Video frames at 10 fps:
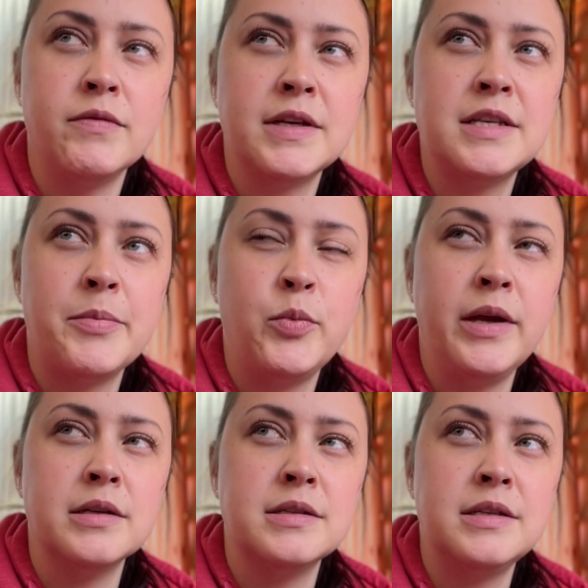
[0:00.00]
except we
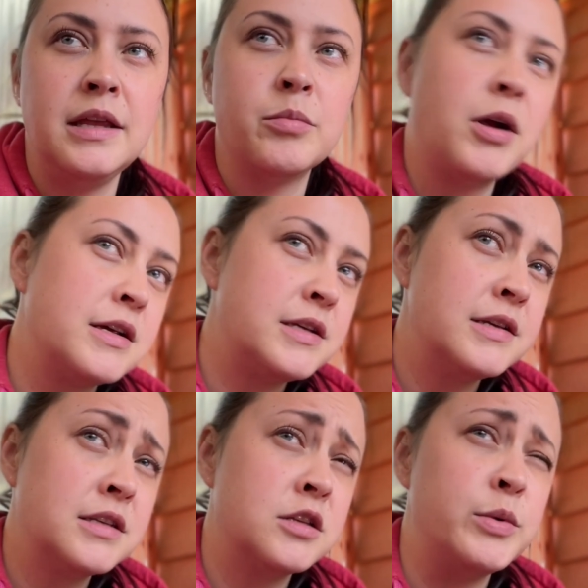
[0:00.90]
can see the process
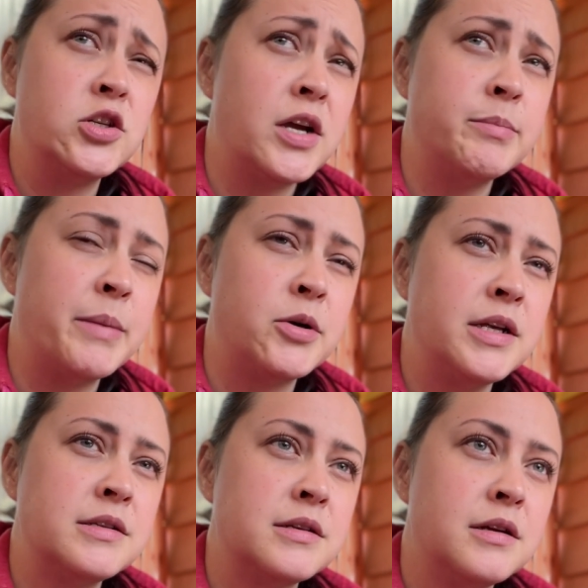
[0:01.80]
because we share
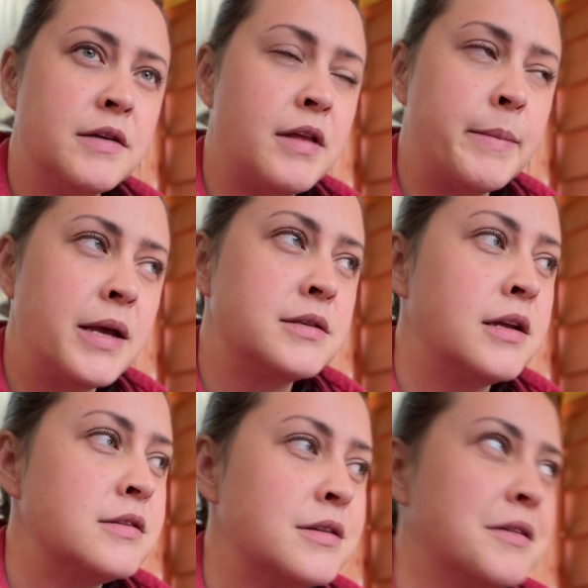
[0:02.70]
memories, if that makes
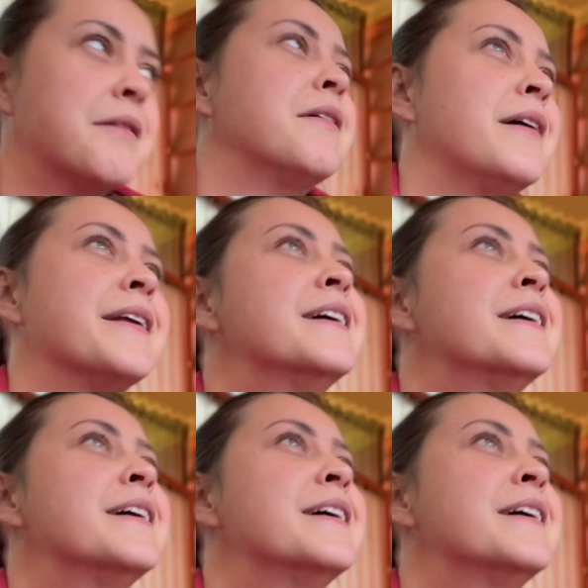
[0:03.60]
sense. Oh God,